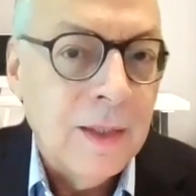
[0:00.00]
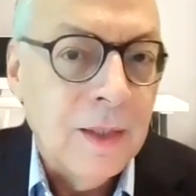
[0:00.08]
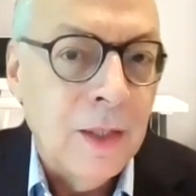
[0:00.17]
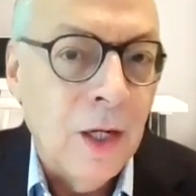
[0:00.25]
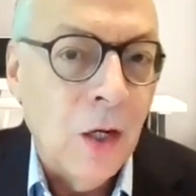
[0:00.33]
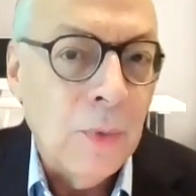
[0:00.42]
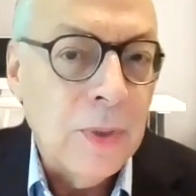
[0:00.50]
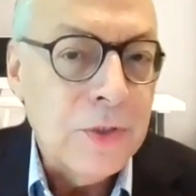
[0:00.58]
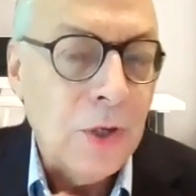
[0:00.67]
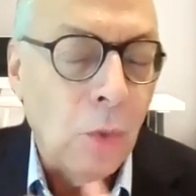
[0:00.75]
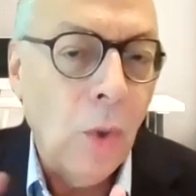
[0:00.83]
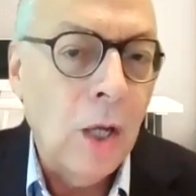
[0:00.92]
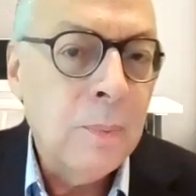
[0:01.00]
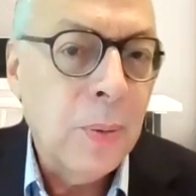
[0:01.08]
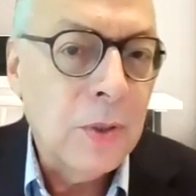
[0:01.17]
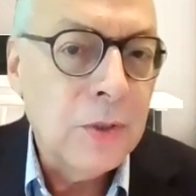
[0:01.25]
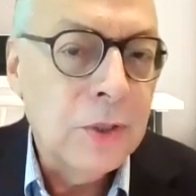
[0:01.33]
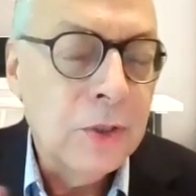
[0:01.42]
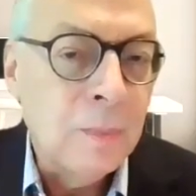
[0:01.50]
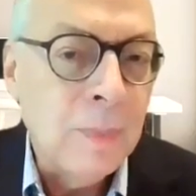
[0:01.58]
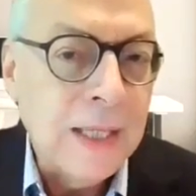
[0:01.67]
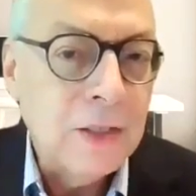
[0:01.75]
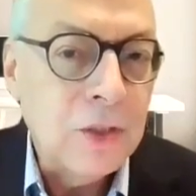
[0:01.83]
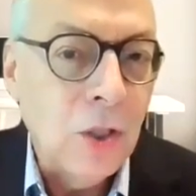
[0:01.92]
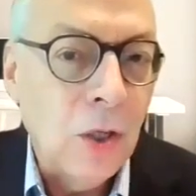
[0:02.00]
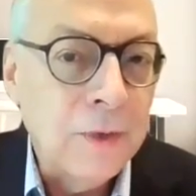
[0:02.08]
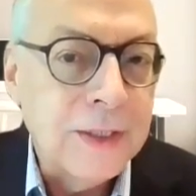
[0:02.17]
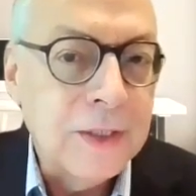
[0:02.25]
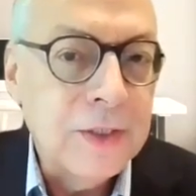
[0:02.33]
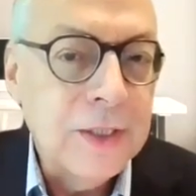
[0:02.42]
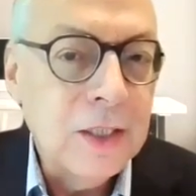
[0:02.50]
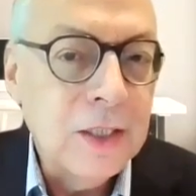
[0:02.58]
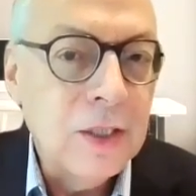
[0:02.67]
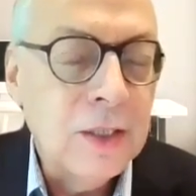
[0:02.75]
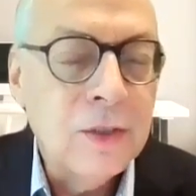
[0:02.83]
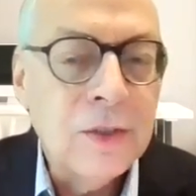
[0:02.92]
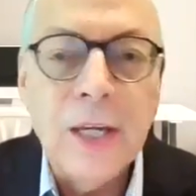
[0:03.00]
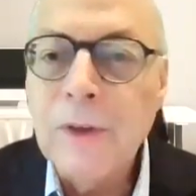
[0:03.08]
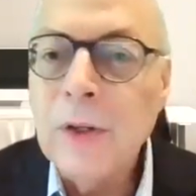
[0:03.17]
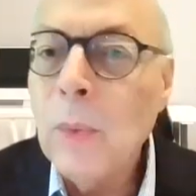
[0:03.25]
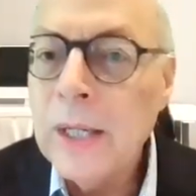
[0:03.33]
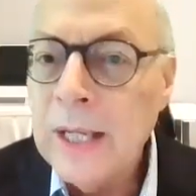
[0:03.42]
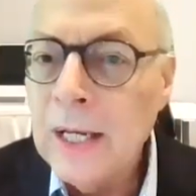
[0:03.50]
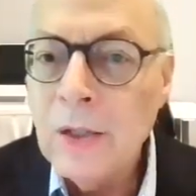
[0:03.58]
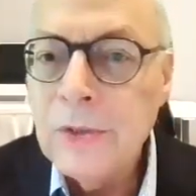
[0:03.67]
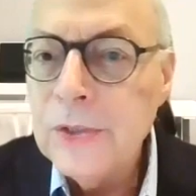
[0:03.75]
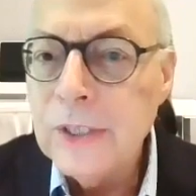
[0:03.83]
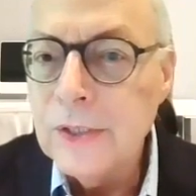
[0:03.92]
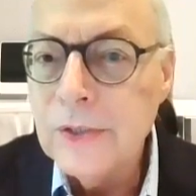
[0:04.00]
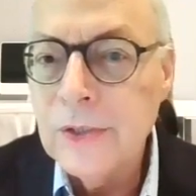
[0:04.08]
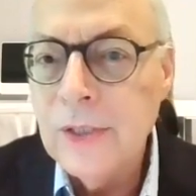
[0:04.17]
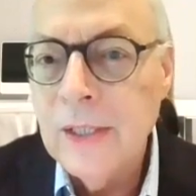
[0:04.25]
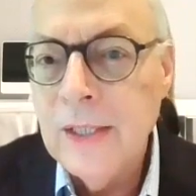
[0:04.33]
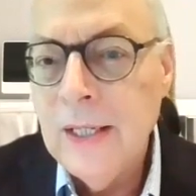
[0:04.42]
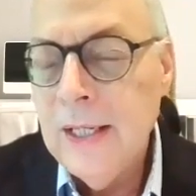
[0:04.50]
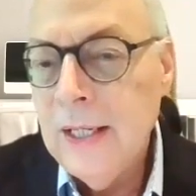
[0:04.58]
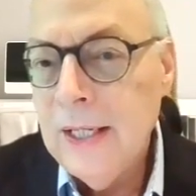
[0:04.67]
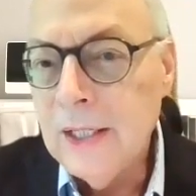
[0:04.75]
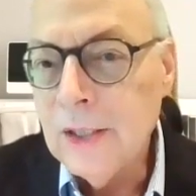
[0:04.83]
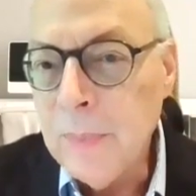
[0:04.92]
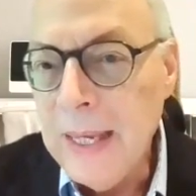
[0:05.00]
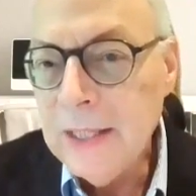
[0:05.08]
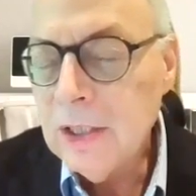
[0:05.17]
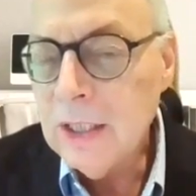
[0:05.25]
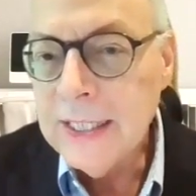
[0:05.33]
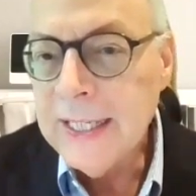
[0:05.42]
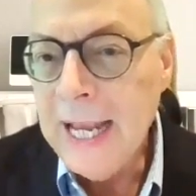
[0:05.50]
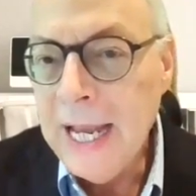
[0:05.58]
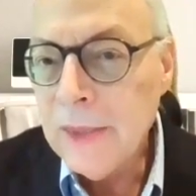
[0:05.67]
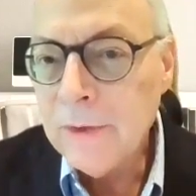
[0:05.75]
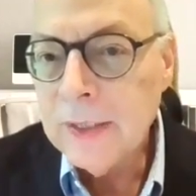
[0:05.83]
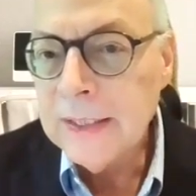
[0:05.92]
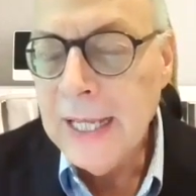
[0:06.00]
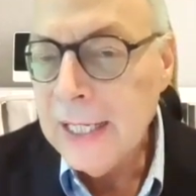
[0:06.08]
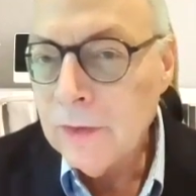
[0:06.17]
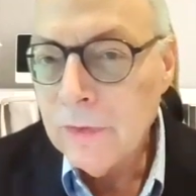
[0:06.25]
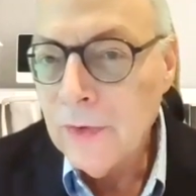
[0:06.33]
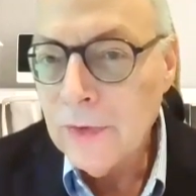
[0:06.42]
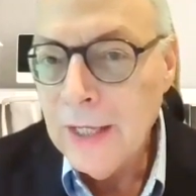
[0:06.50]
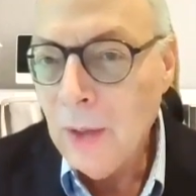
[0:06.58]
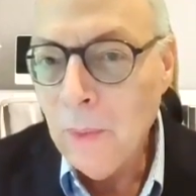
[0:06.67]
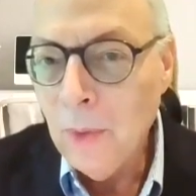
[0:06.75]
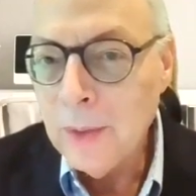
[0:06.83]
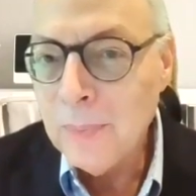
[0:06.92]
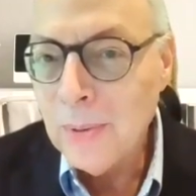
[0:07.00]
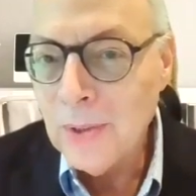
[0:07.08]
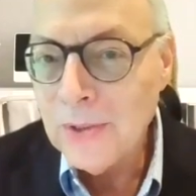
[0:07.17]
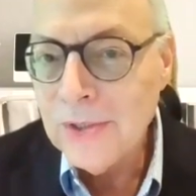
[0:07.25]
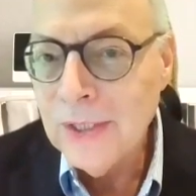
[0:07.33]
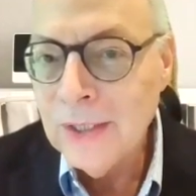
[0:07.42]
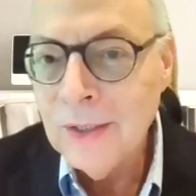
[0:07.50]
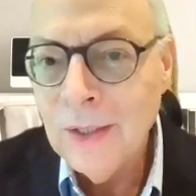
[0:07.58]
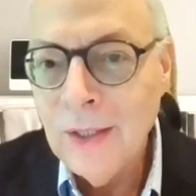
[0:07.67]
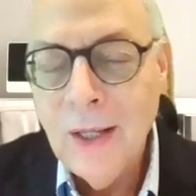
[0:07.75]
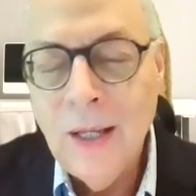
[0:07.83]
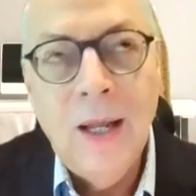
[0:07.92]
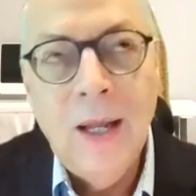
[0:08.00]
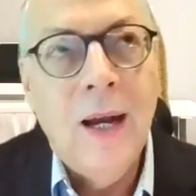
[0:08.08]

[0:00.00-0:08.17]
Is there one person who makes all the decisions? Everyone else is basically gathering data for that one person.